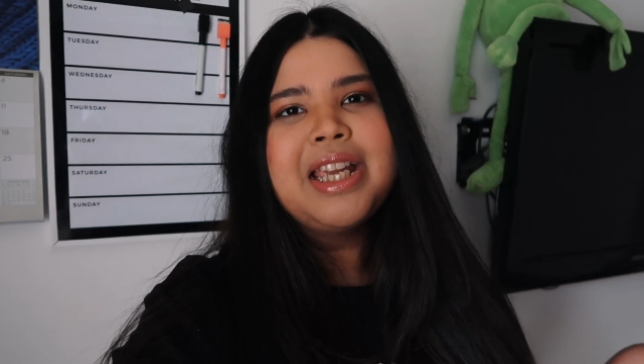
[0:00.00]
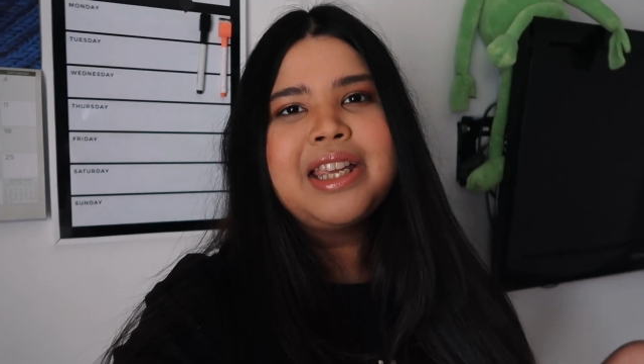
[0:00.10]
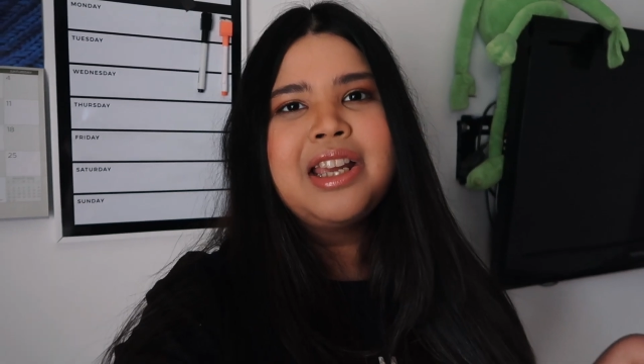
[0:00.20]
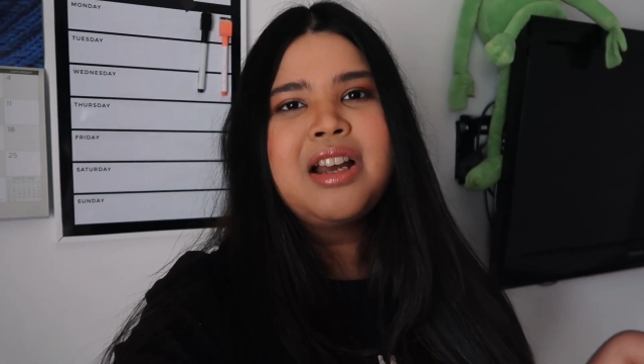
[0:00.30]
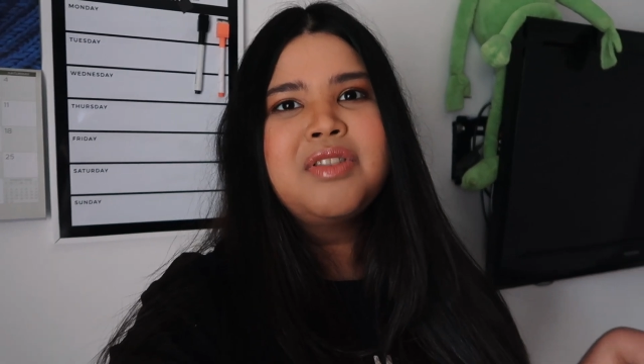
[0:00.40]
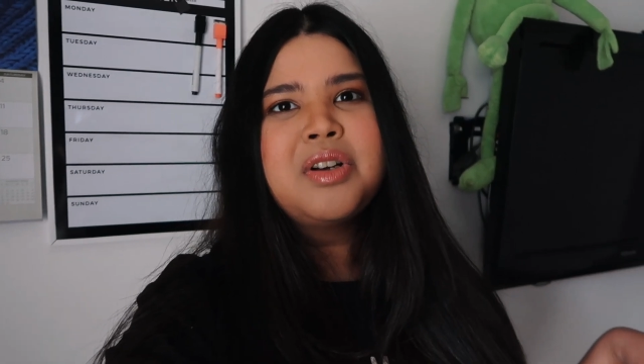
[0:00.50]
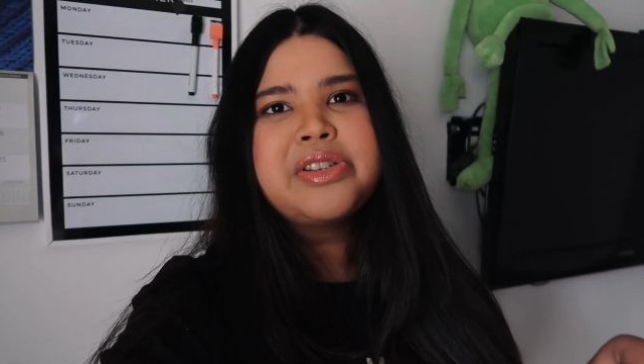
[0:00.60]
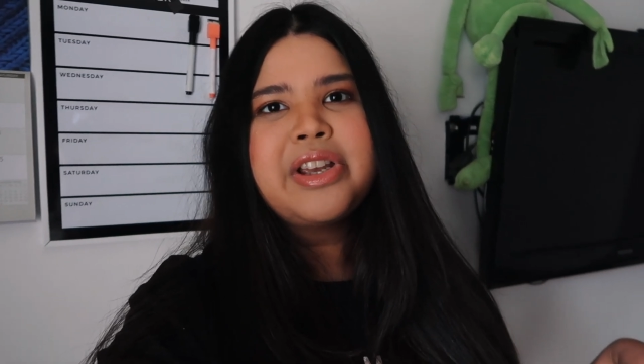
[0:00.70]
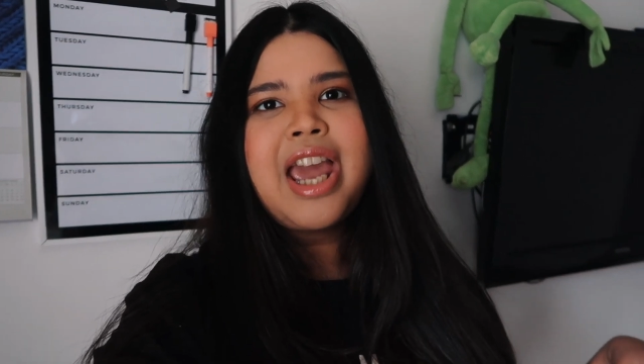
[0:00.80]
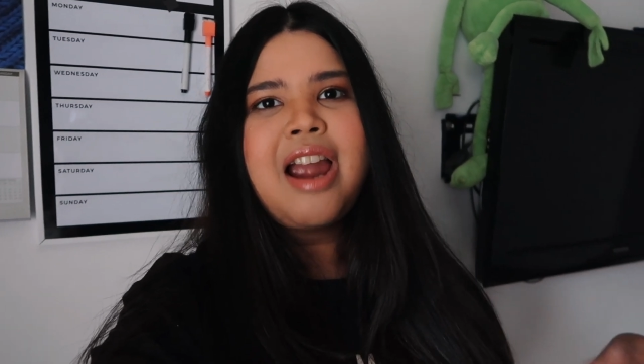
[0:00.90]
thinking of
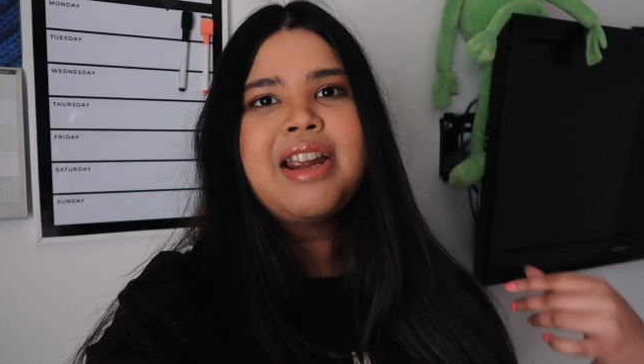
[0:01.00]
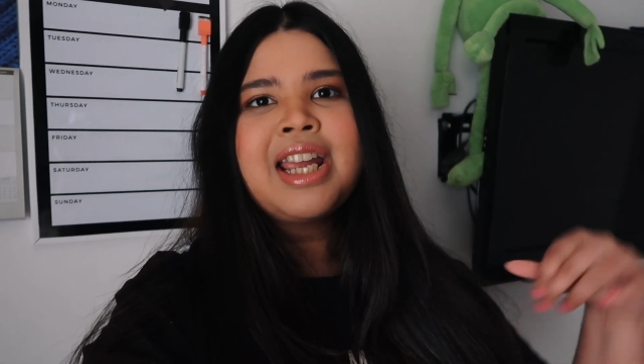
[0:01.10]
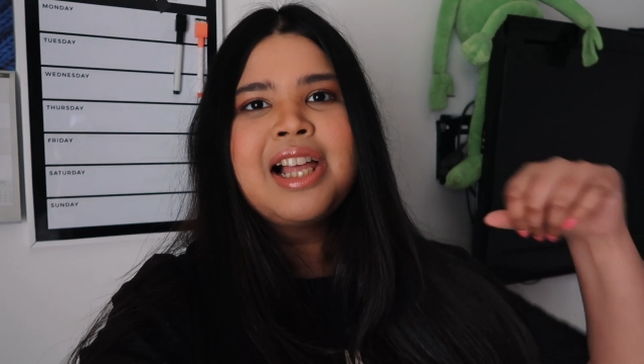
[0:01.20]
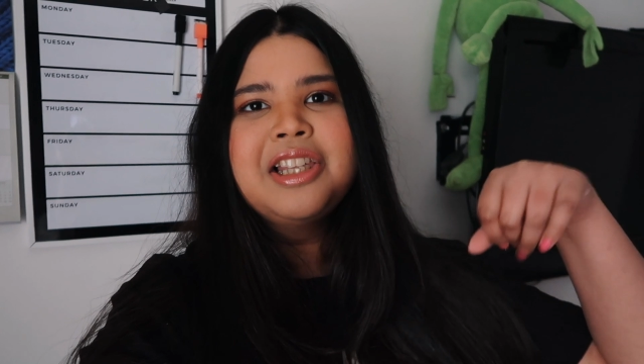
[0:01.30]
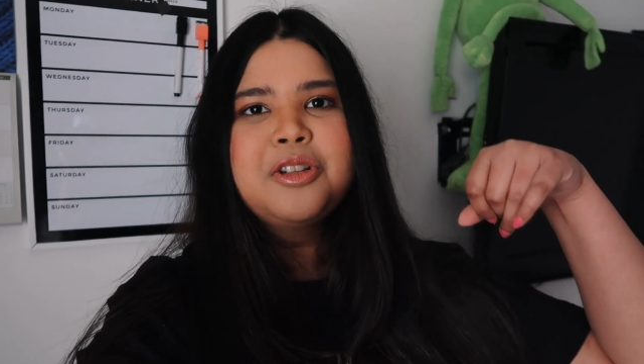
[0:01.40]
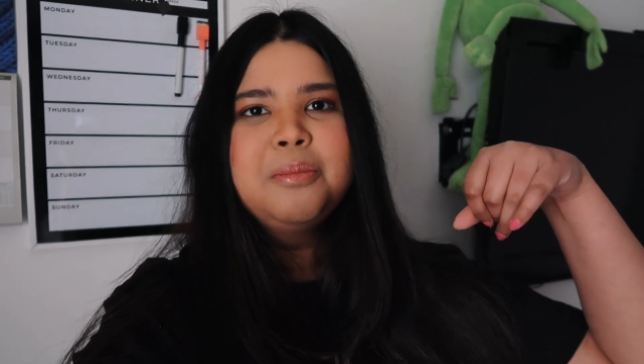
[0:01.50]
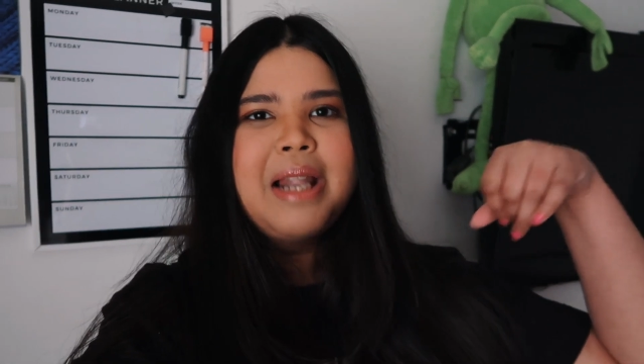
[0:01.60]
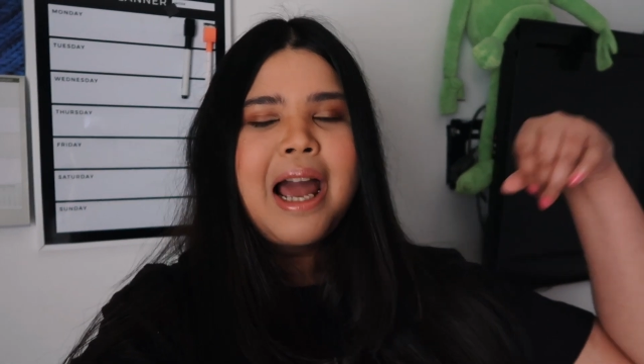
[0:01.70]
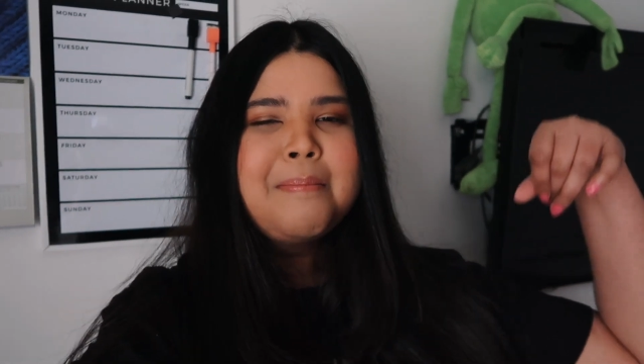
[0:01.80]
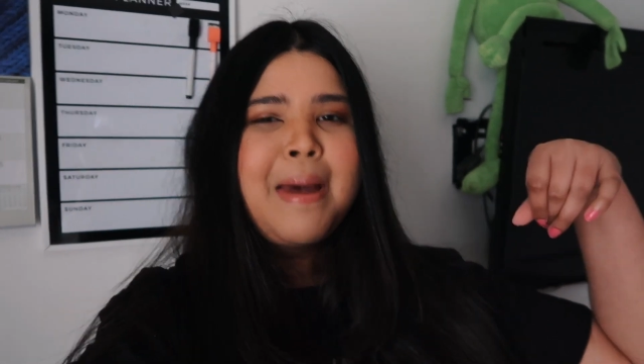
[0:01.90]
also carrying a little
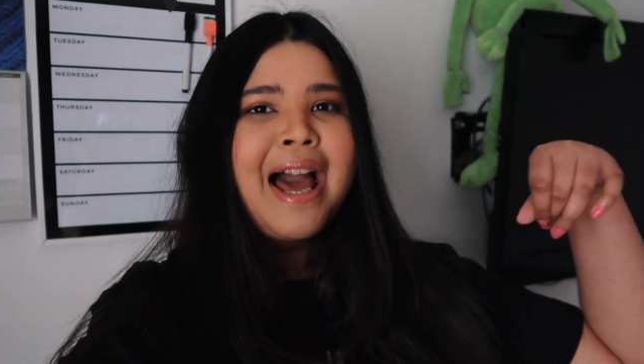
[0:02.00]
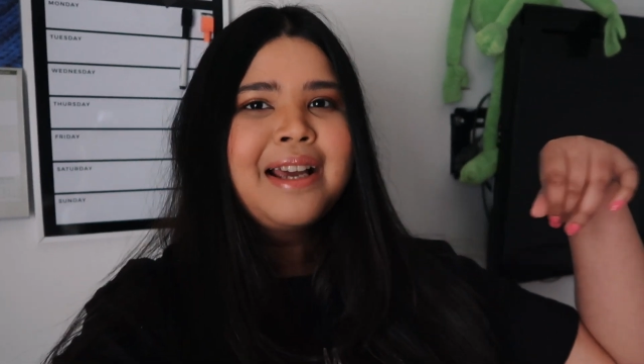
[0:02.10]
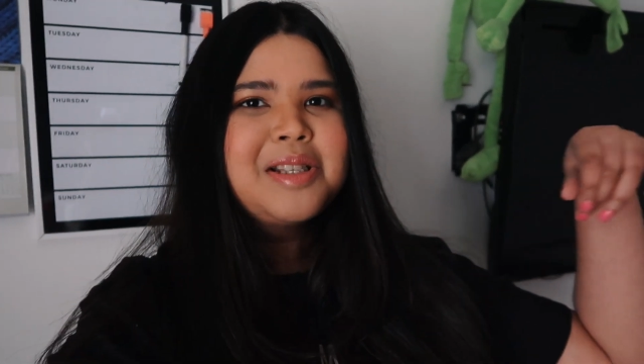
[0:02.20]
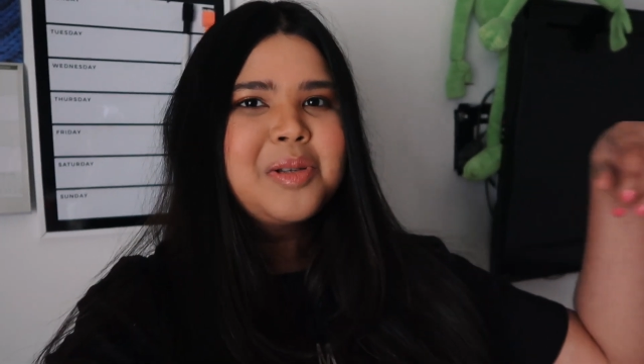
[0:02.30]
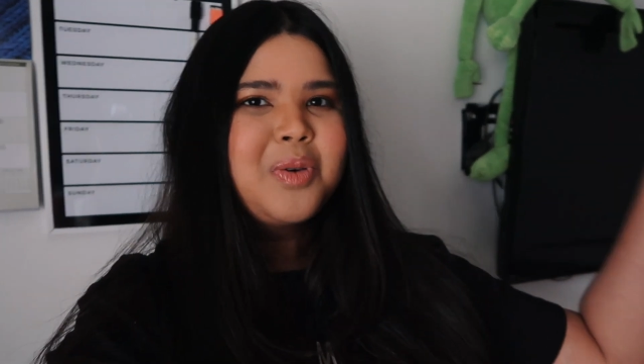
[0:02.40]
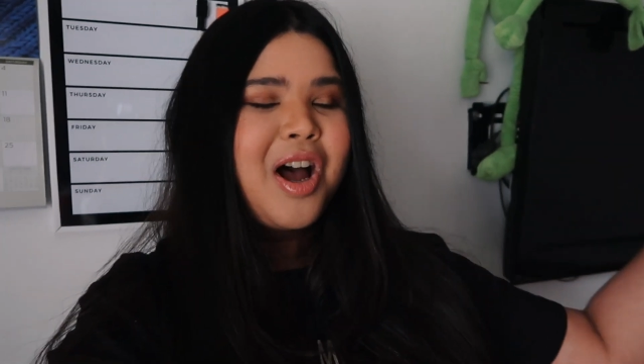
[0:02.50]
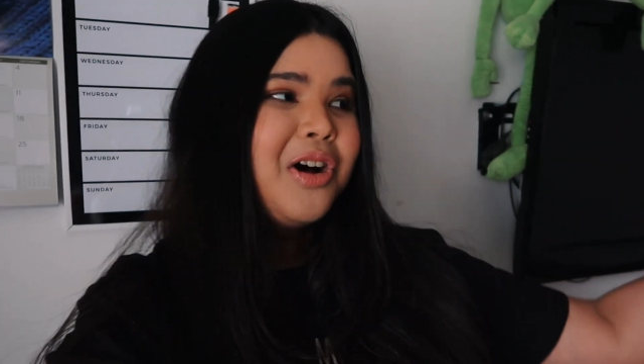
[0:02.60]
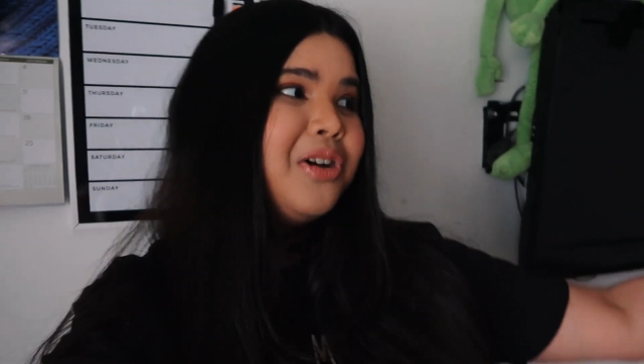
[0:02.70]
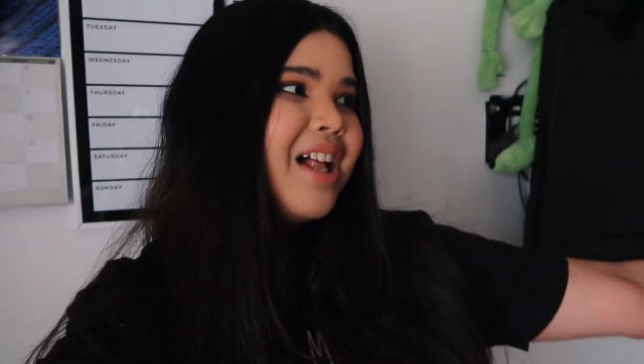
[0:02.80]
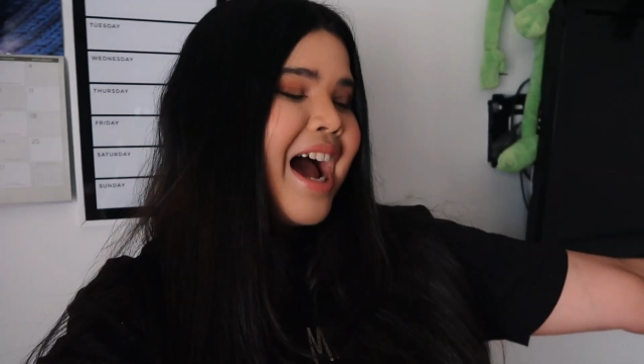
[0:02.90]
black bag as well.